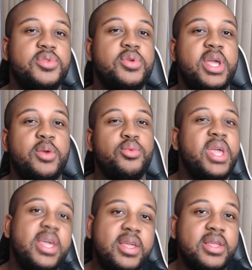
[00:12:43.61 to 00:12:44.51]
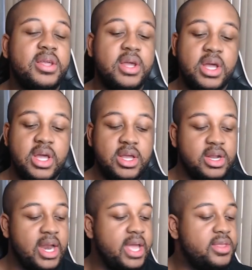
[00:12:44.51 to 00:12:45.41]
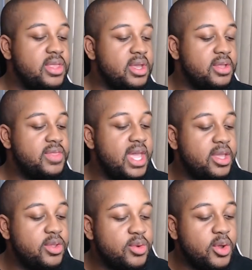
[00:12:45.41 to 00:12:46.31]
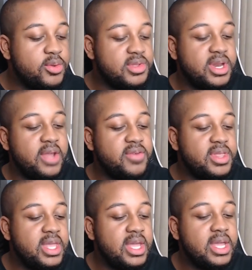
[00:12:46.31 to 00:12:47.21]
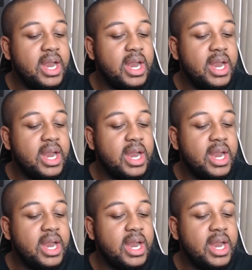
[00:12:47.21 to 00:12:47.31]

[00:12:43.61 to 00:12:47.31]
Do they read like the thank you notes and everything?